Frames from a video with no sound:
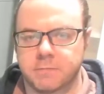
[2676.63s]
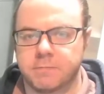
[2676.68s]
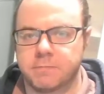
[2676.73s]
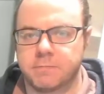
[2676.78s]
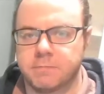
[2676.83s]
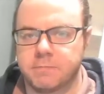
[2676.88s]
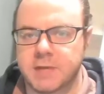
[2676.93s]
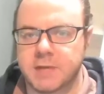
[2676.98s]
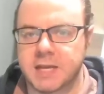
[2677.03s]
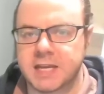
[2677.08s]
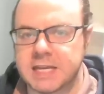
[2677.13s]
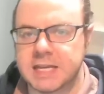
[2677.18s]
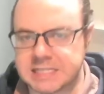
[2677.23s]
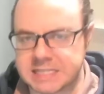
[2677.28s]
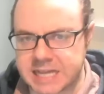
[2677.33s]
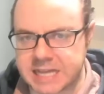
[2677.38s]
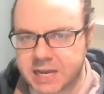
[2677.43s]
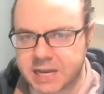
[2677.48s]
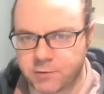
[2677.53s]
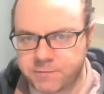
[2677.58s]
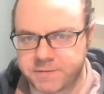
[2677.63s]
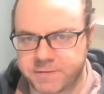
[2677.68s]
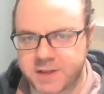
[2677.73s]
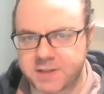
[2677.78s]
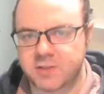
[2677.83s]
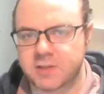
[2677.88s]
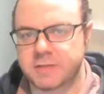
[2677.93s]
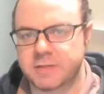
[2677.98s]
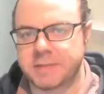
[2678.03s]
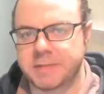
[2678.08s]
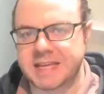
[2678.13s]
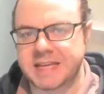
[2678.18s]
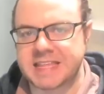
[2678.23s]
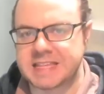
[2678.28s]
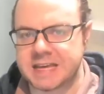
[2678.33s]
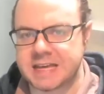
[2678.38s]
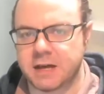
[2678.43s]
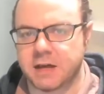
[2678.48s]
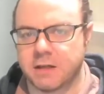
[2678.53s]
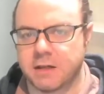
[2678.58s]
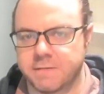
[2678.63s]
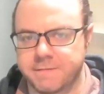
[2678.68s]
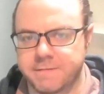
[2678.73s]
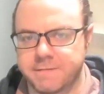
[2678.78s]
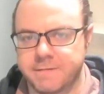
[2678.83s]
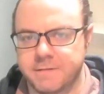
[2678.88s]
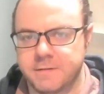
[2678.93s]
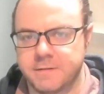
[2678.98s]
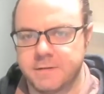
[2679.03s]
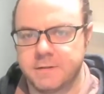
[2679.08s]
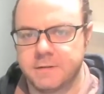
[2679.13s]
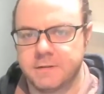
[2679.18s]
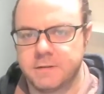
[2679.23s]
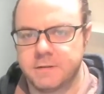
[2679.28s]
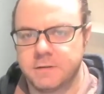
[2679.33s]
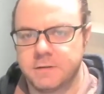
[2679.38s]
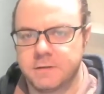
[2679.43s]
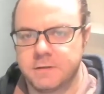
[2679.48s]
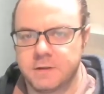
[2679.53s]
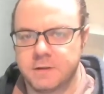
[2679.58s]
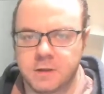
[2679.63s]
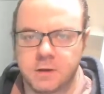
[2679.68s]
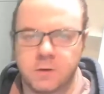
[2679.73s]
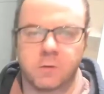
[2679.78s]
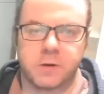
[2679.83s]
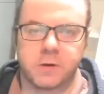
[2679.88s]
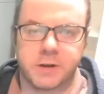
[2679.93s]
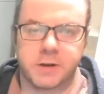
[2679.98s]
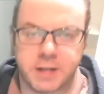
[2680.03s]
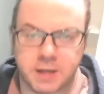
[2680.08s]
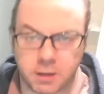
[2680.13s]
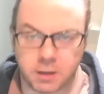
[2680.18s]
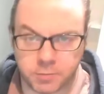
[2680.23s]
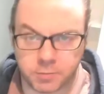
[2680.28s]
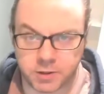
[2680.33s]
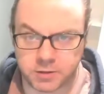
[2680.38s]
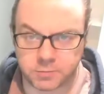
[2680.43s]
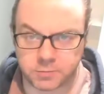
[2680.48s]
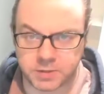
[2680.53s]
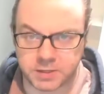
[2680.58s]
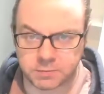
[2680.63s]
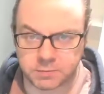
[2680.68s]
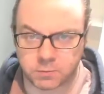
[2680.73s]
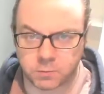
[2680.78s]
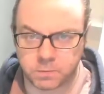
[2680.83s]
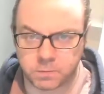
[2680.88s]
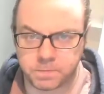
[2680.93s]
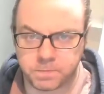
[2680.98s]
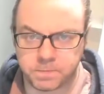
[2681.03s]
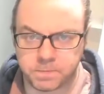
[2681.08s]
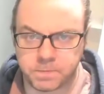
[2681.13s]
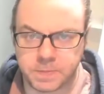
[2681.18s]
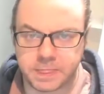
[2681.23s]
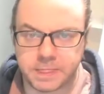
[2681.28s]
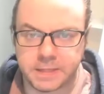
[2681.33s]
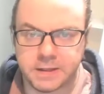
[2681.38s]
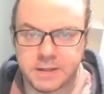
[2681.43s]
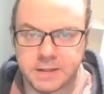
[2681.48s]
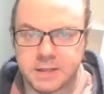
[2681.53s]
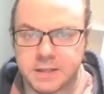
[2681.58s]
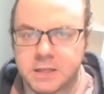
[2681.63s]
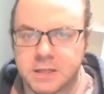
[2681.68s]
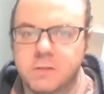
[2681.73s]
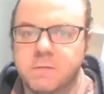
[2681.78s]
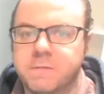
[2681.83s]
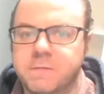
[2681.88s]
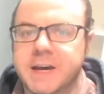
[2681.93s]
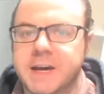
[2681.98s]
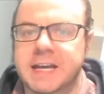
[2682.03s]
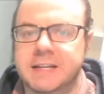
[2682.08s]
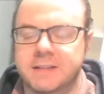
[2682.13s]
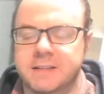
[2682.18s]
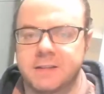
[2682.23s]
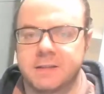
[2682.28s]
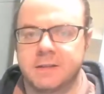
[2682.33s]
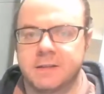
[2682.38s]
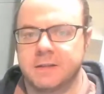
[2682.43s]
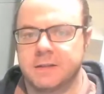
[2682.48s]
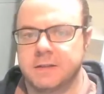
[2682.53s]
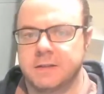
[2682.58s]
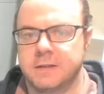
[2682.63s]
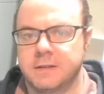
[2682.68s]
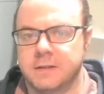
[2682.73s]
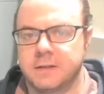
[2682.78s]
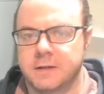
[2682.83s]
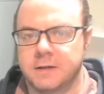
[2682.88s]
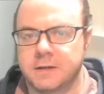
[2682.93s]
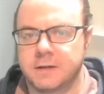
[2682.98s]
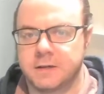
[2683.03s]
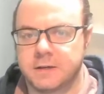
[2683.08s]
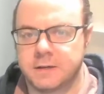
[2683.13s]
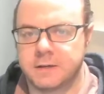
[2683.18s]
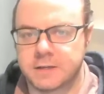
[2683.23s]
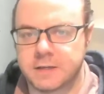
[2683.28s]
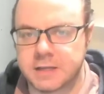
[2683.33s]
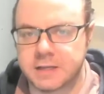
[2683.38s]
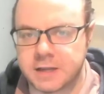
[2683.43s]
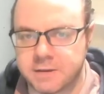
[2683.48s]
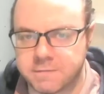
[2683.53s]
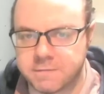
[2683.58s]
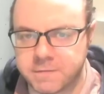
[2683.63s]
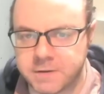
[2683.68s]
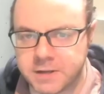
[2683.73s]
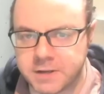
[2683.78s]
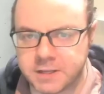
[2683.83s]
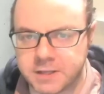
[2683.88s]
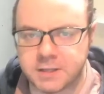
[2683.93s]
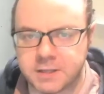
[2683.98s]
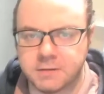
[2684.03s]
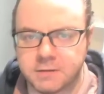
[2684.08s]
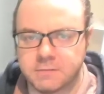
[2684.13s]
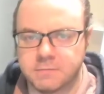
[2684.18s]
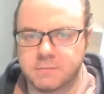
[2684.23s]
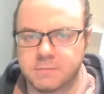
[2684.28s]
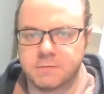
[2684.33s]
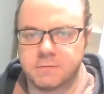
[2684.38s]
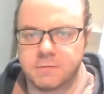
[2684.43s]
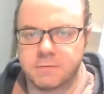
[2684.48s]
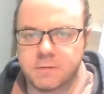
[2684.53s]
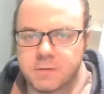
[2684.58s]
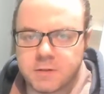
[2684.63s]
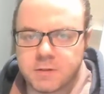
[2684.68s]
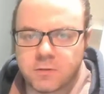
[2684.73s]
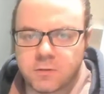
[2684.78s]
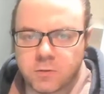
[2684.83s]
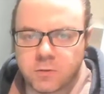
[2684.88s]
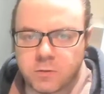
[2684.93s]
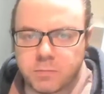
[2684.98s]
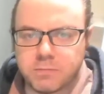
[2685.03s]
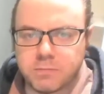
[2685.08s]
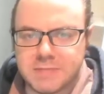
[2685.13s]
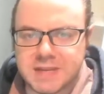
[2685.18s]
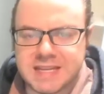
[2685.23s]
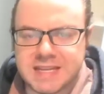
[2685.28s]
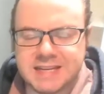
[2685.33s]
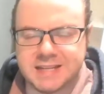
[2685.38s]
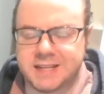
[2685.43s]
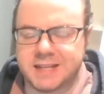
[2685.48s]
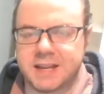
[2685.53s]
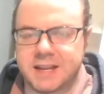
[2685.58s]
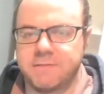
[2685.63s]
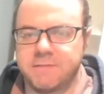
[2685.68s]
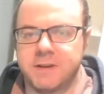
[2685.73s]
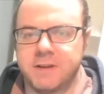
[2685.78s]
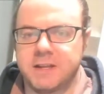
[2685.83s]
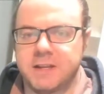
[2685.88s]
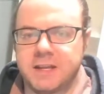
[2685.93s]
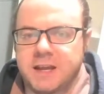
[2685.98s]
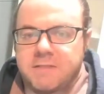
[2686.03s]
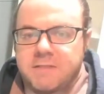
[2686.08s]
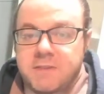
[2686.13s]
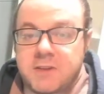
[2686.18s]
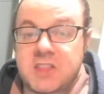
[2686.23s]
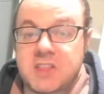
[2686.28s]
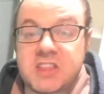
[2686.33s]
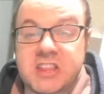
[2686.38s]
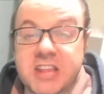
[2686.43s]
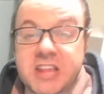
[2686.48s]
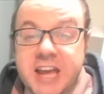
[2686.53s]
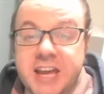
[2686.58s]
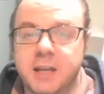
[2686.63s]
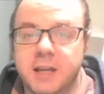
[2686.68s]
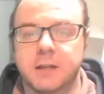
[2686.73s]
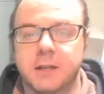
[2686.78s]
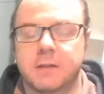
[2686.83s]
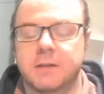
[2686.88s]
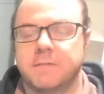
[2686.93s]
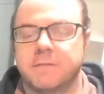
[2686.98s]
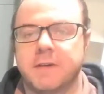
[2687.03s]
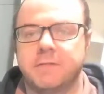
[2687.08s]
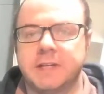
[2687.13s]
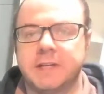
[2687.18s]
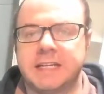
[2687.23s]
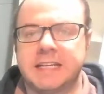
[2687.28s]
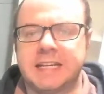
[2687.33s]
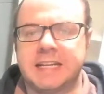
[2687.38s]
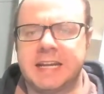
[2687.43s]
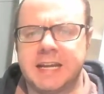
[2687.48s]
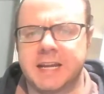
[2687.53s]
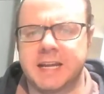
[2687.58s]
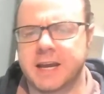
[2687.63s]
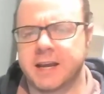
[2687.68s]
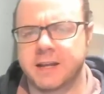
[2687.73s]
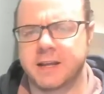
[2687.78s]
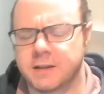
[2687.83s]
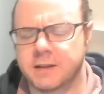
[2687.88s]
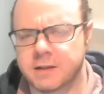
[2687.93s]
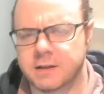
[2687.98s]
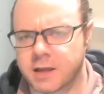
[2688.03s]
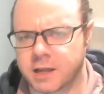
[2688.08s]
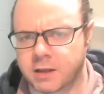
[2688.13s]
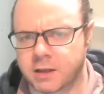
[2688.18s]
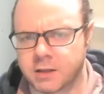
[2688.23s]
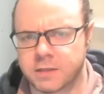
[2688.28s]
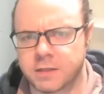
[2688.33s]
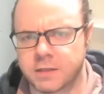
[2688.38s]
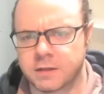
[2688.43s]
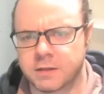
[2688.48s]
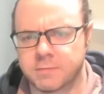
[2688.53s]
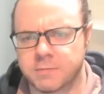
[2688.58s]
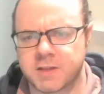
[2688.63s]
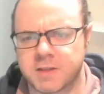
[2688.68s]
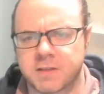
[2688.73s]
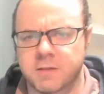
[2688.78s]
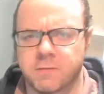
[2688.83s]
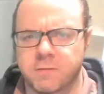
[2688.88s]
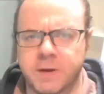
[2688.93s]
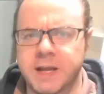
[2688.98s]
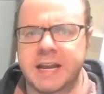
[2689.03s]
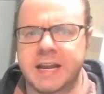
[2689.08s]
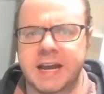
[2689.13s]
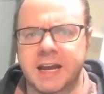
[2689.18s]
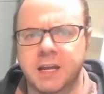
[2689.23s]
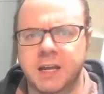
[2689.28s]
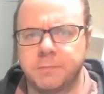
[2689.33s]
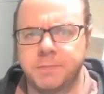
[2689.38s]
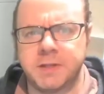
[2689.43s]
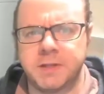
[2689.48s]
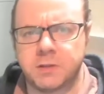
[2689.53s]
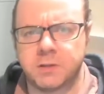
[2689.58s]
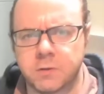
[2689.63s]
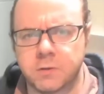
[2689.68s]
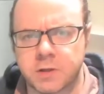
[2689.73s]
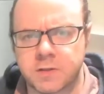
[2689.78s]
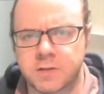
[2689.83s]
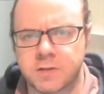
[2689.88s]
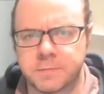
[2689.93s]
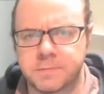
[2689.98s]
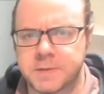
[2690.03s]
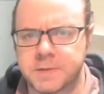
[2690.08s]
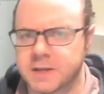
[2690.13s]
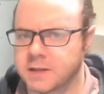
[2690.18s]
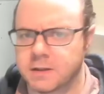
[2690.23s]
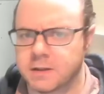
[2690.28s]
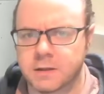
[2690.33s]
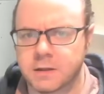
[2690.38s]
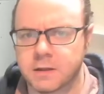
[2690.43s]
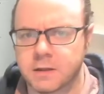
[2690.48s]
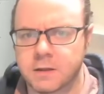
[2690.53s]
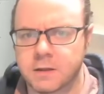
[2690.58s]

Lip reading: making sacrifices myself in order to help other people. In fact, every sort of minute, every second of every day, I could think to myself, wait, I could be doing something